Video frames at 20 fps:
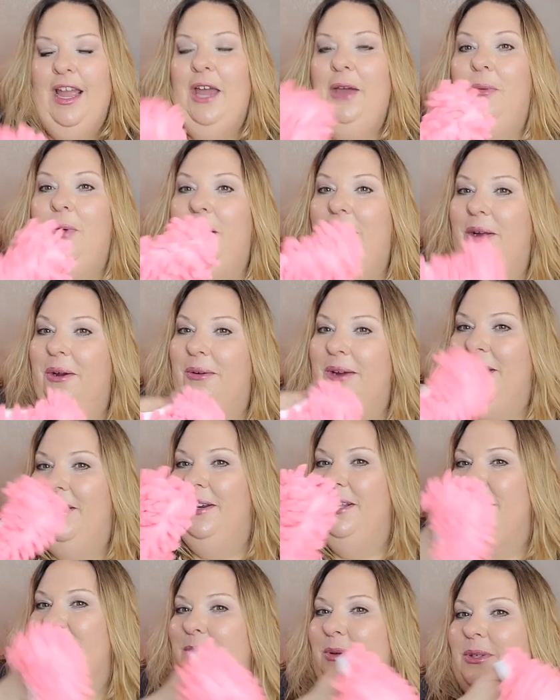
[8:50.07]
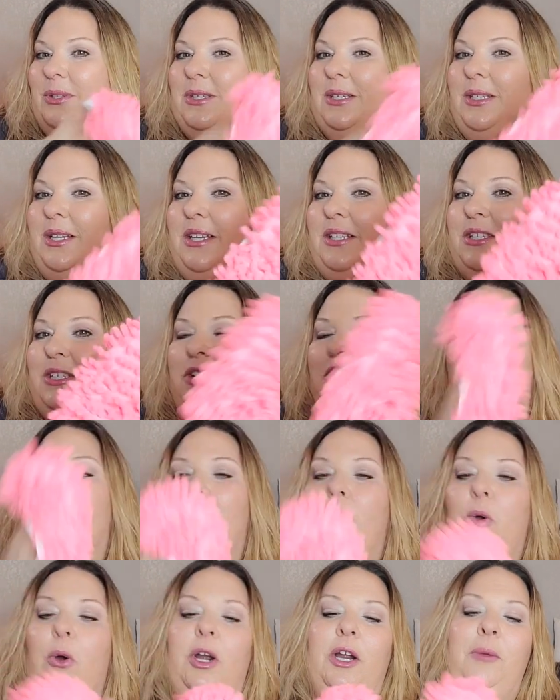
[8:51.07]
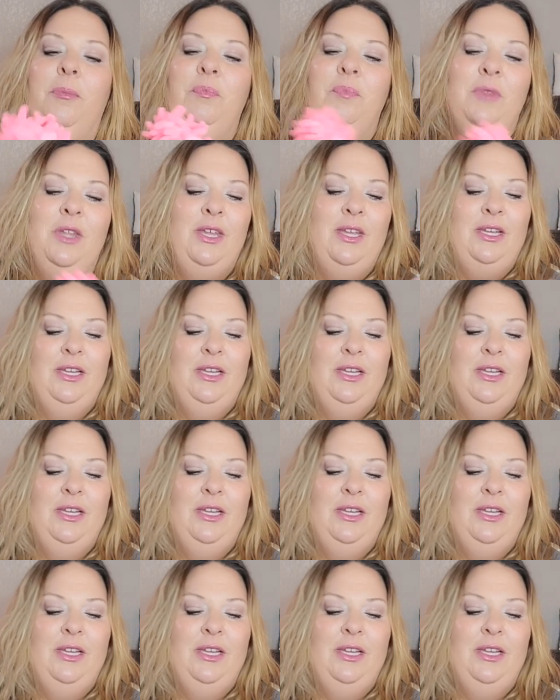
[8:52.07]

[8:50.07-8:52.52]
and walk around. It's supposed to dust your floor.